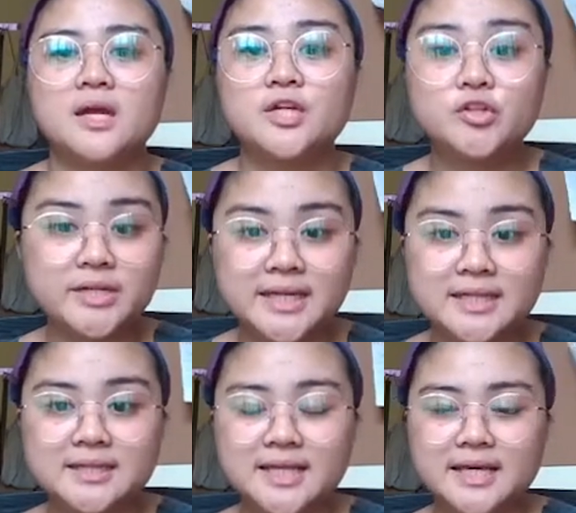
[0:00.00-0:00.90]
grid,
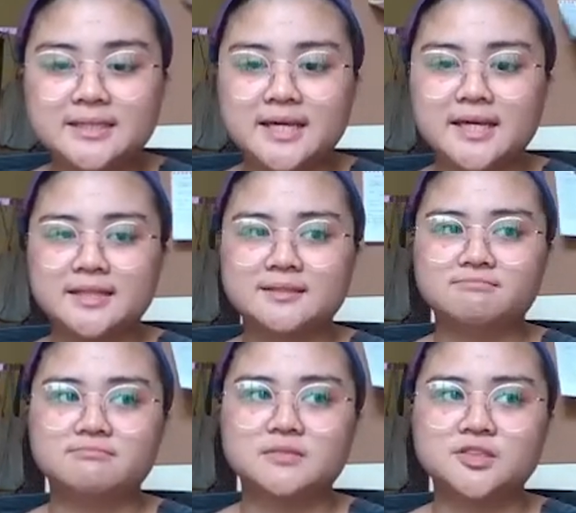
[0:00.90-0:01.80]
and
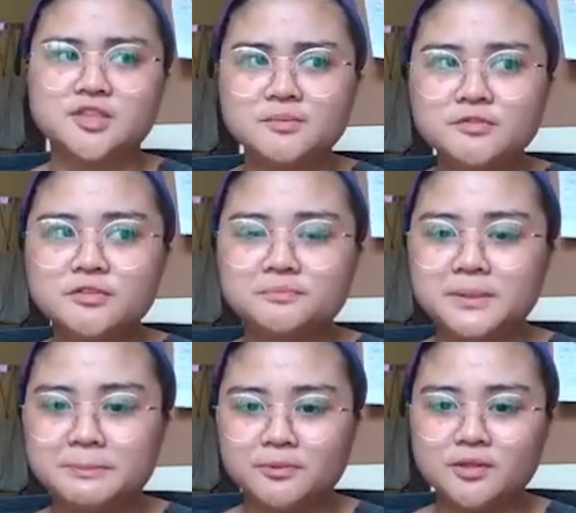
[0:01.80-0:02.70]
then some of the
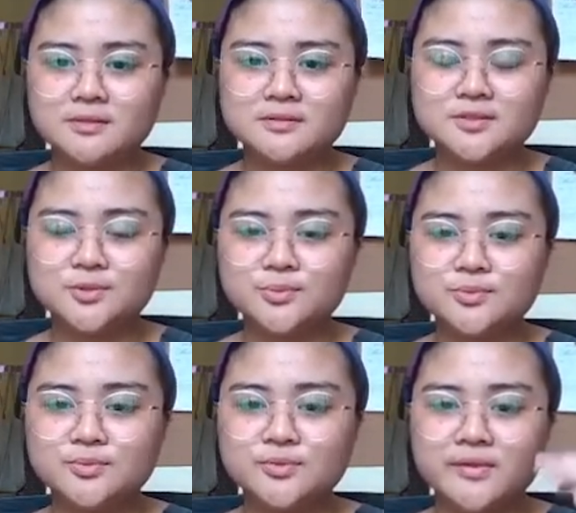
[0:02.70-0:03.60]
people do
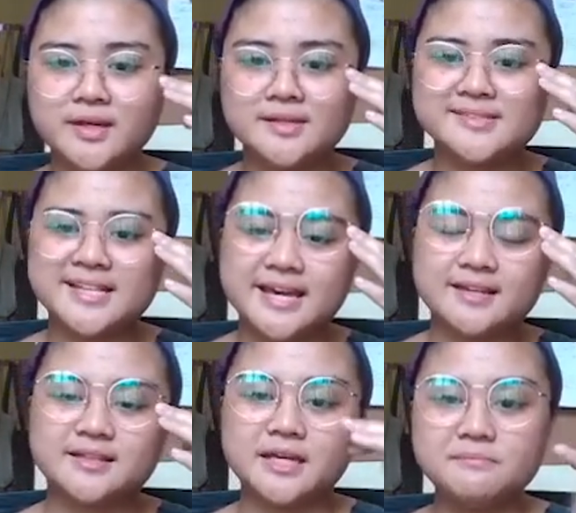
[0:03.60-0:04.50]
things
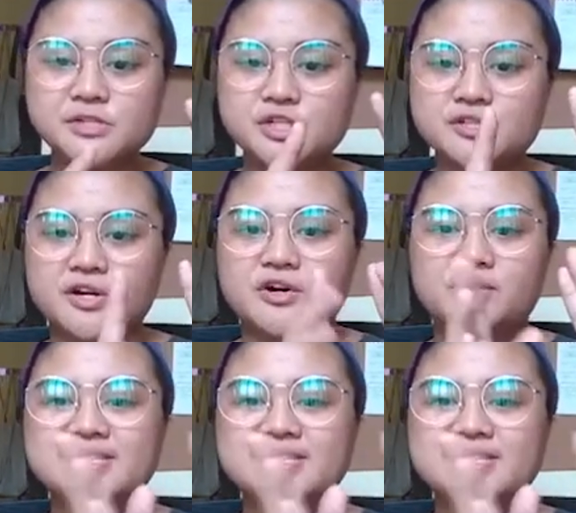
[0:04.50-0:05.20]
like the images are on the